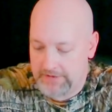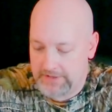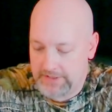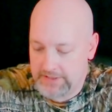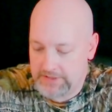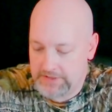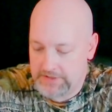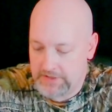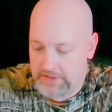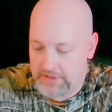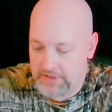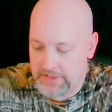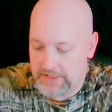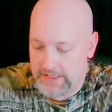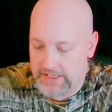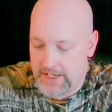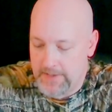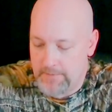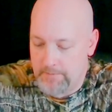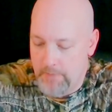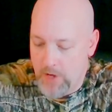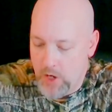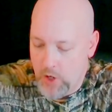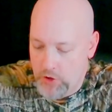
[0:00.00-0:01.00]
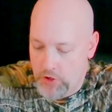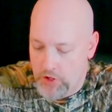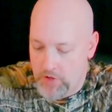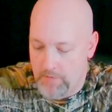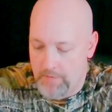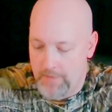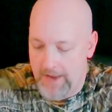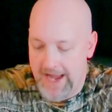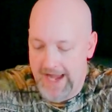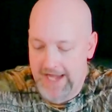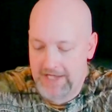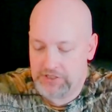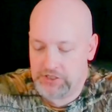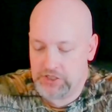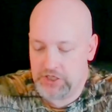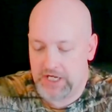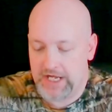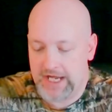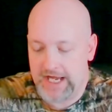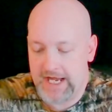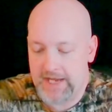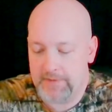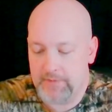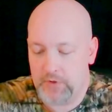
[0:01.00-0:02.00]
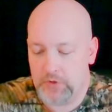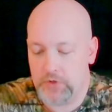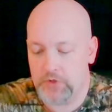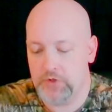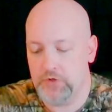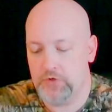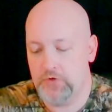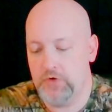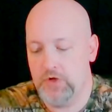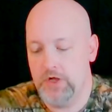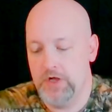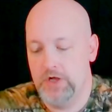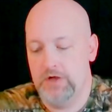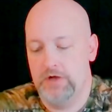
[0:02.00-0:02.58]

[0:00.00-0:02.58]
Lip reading: These are the Moadim Ancient Hebrew